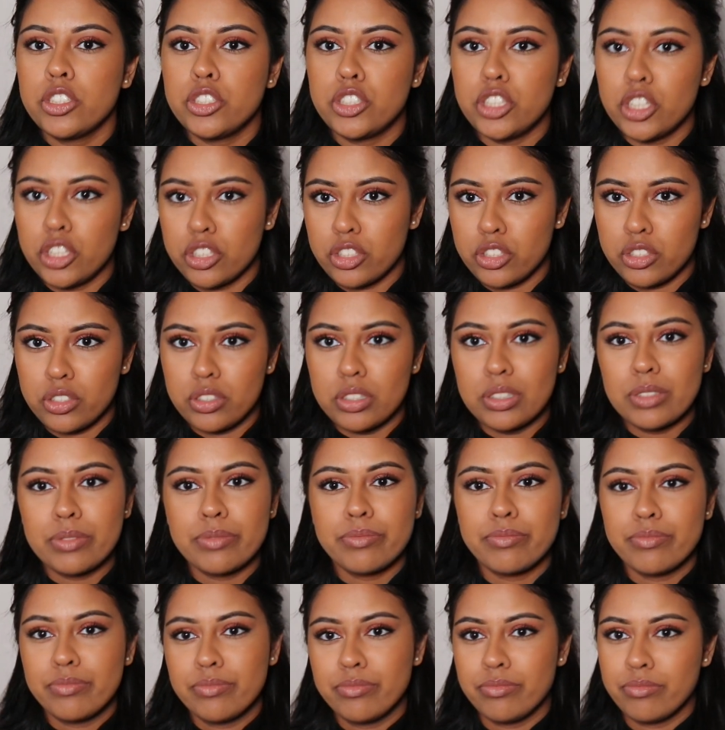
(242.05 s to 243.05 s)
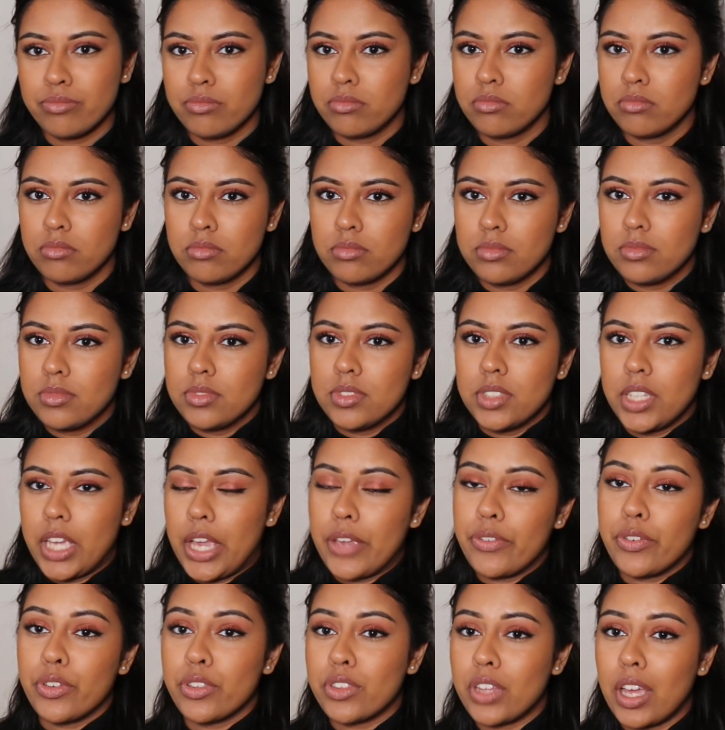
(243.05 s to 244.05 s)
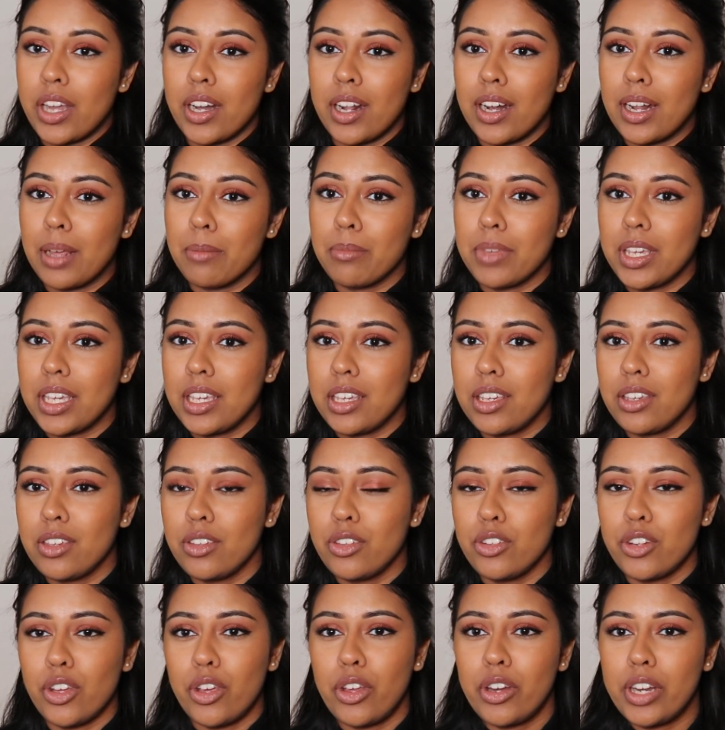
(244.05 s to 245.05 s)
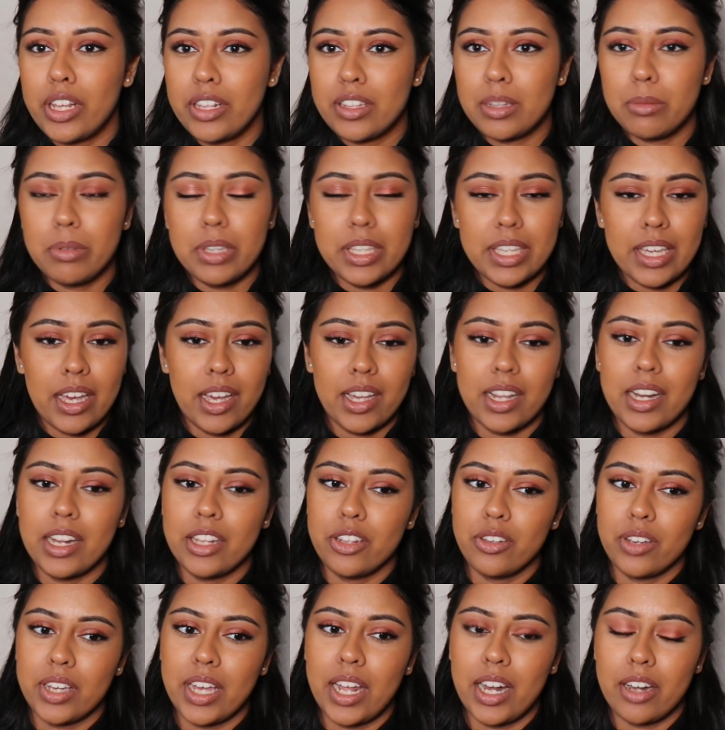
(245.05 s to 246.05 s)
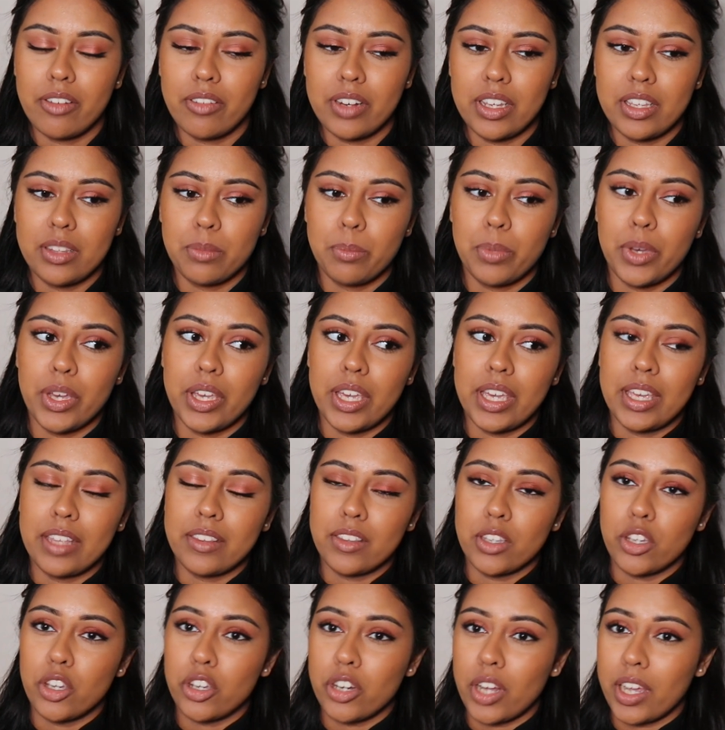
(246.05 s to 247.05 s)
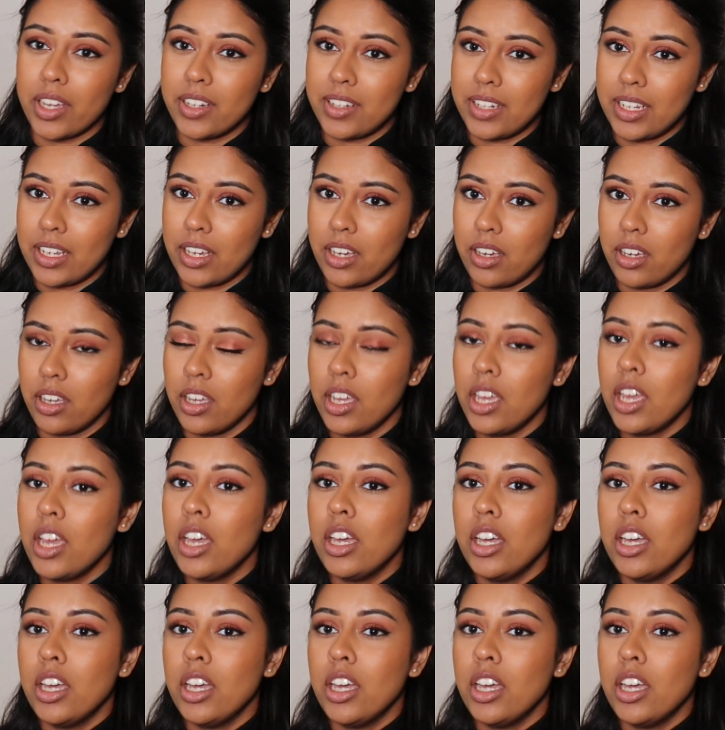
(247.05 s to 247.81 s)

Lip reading: Just, if you're starting out like me, you don't need to be calculating your calories, but it is a good idea.